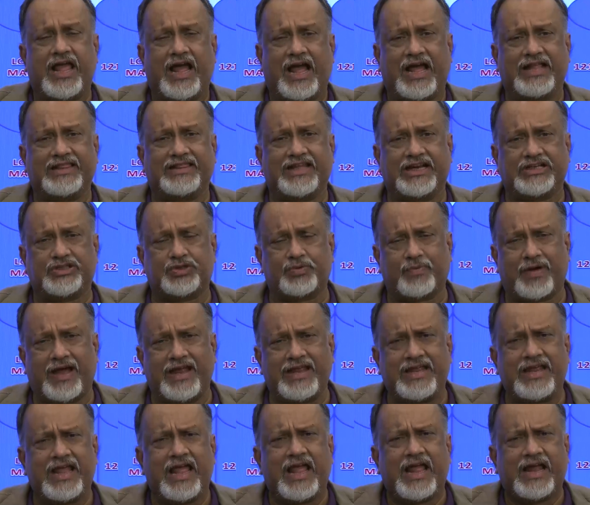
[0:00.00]
And that is
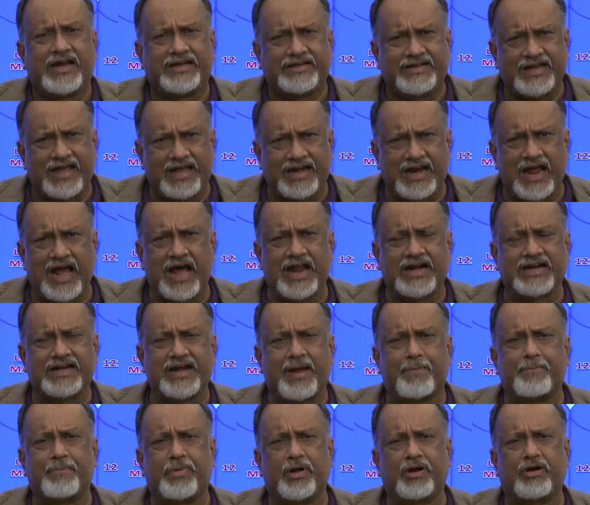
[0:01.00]
why there are
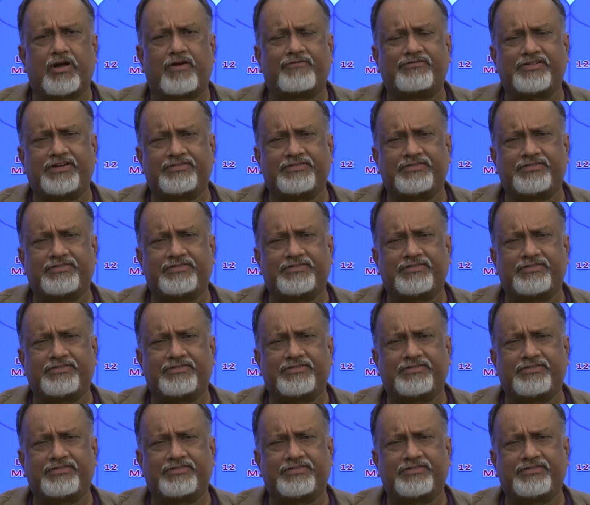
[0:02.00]
number of